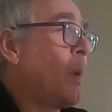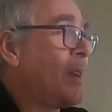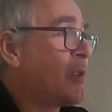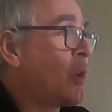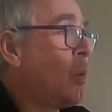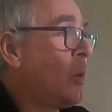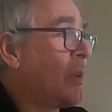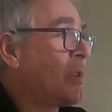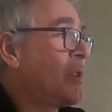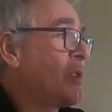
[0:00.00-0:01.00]
waste
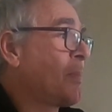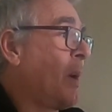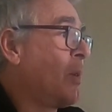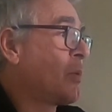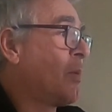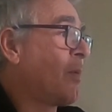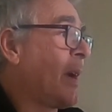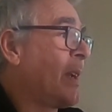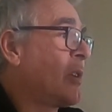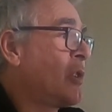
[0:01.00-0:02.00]
coolant disposal,
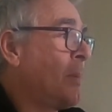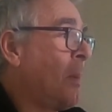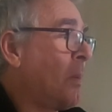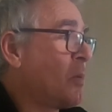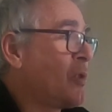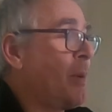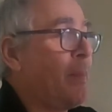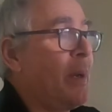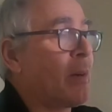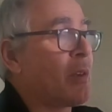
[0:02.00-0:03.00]
freight consumables,
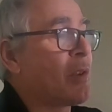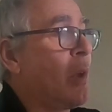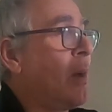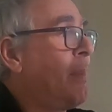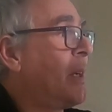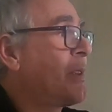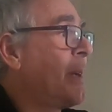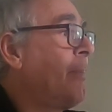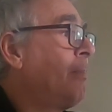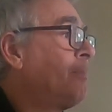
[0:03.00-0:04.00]
ship pairers liability.